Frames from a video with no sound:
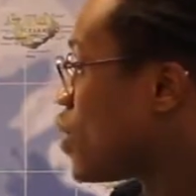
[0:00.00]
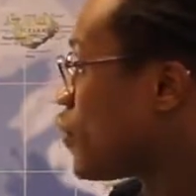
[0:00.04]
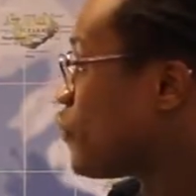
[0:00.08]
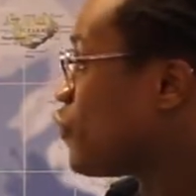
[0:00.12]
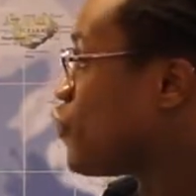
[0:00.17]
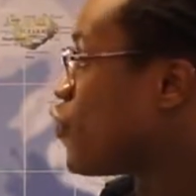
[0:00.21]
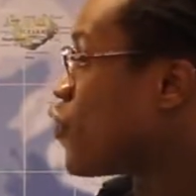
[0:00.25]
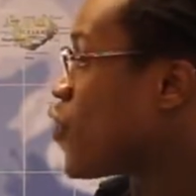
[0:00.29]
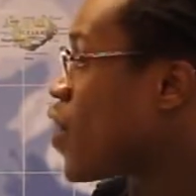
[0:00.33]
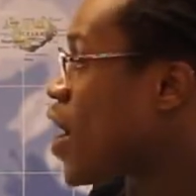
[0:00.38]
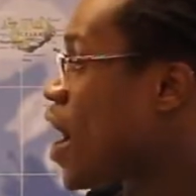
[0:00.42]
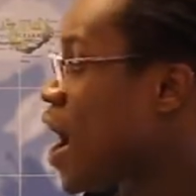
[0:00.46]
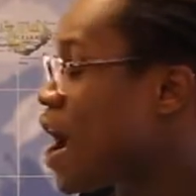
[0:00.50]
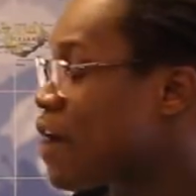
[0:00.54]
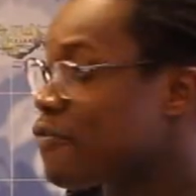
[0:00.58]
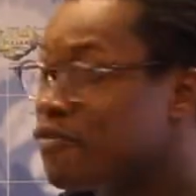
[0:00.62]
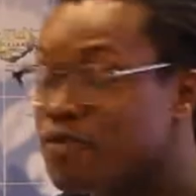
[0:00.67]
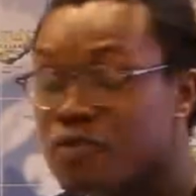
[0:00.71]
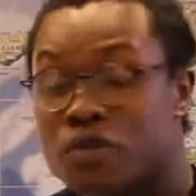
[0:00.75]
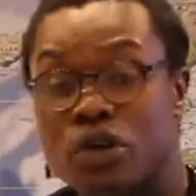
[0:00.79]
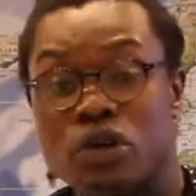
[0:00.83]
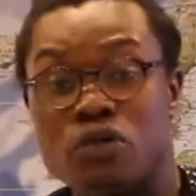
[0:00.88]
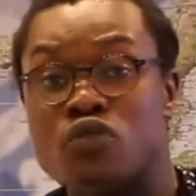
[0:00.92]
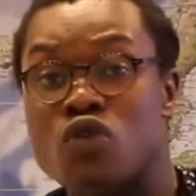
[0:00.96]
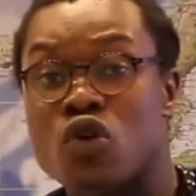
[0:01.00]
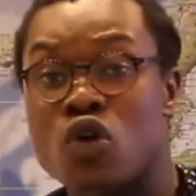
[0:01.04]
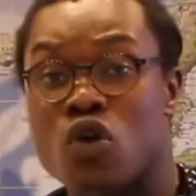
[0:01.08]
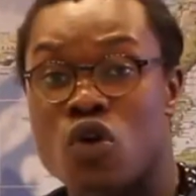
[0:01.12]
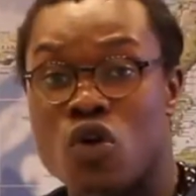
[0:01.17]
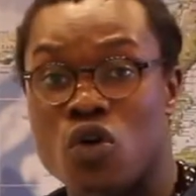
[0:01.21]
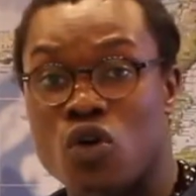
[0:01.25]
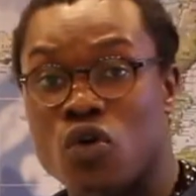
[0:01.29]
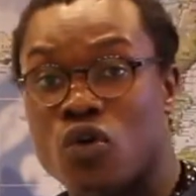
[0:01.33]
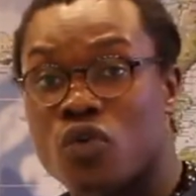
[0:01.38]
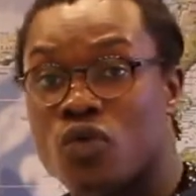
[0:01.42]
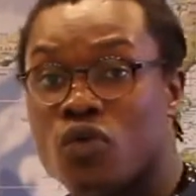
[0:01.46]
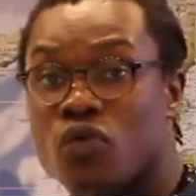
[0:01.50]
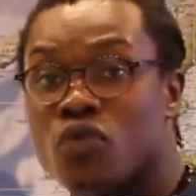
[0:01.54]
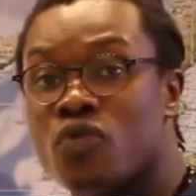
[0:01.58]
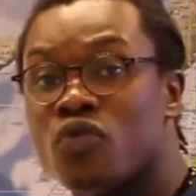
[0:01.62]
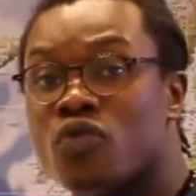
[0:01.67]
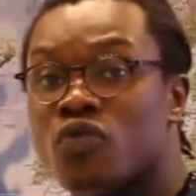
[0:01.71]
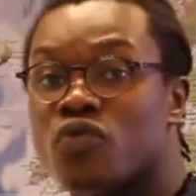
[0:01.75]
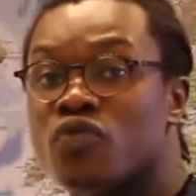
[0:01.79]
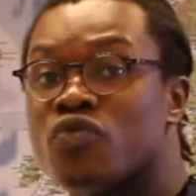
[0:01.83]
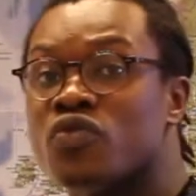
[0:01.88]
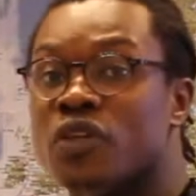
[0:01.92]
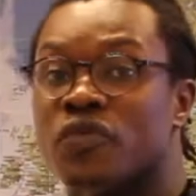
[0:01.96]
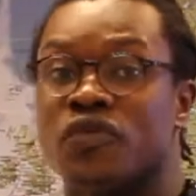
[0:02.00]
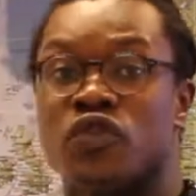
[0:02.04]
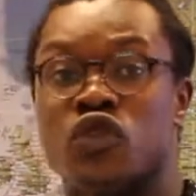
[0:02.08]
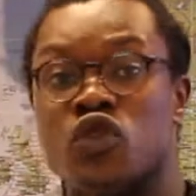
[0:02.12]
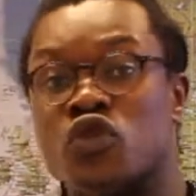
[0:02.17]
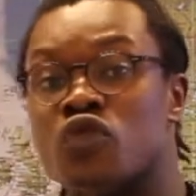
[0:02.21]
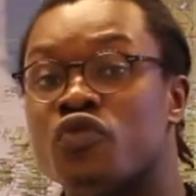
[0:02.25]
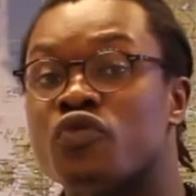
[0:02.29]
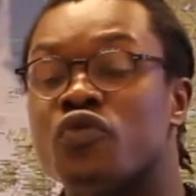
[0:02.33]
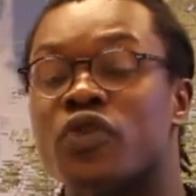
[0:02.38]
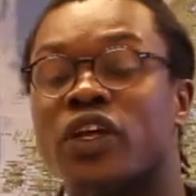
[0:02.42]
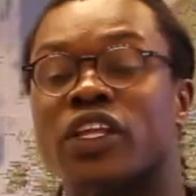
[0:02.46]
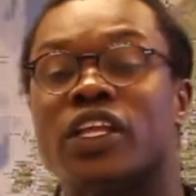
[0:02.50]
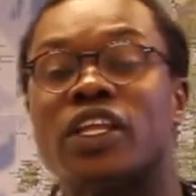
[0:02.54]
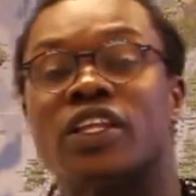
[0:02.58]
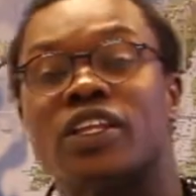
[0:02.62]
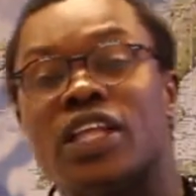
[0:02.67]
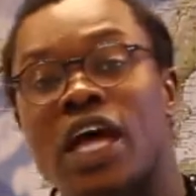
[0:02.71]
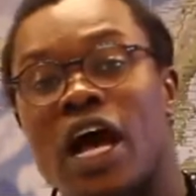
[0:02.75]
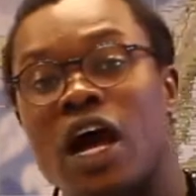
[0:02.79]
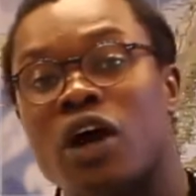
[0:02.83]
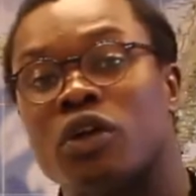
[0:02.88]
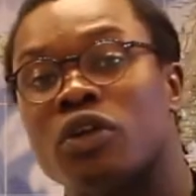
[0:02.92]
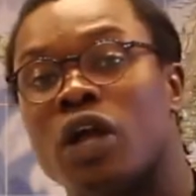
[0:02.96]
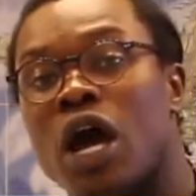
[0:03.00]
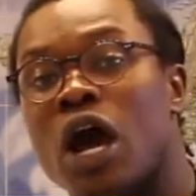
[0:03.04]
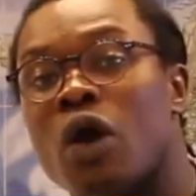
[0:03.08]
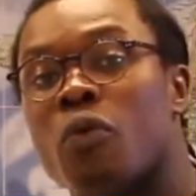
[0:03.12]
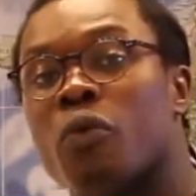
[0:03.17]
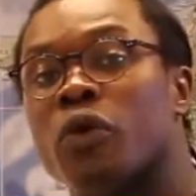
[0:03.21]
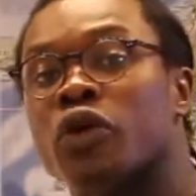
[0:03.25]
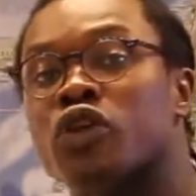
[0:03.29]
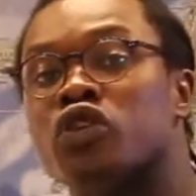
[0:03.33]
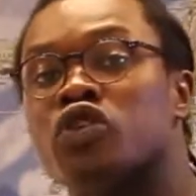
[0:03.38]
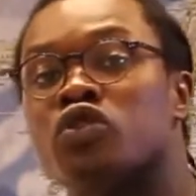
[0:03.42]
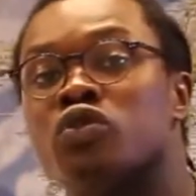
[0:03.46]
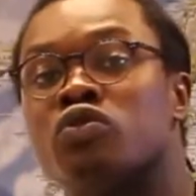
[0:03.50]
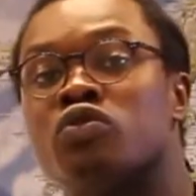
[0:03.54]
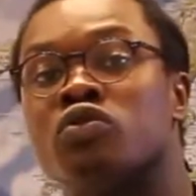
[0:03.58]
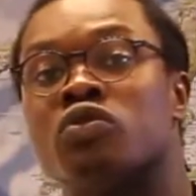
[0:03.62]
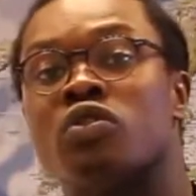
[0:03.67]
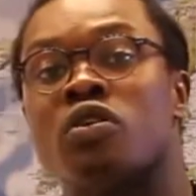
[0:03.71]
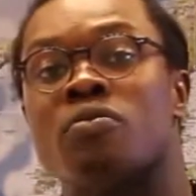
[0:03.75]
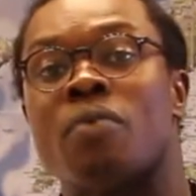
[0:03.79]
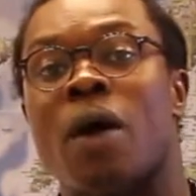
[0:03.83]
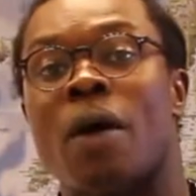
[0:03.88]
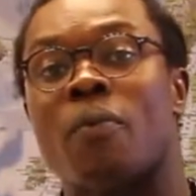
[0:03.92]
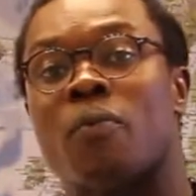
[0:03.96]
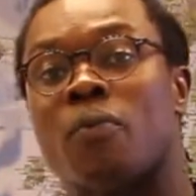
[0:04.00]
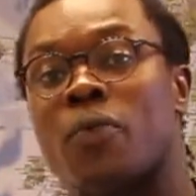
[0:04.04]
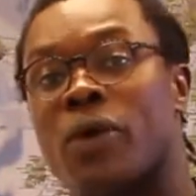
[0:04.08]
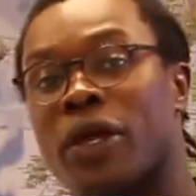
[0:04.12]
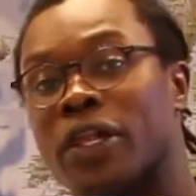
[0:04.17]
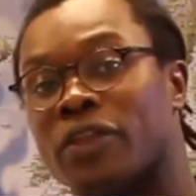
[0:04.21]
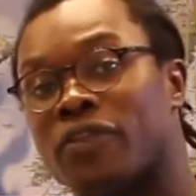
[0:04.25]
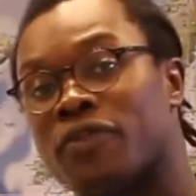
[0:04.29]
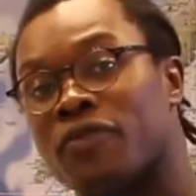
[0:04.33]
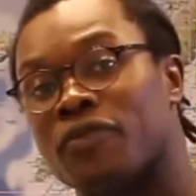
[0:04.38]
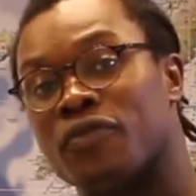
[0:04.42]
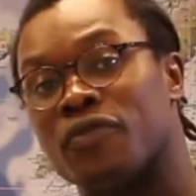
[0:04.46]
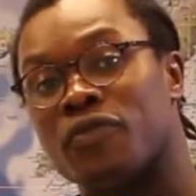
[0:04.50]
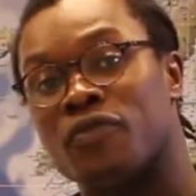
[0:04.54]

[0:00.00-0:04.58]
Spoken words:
that for every role that you've written down, I want you to come up with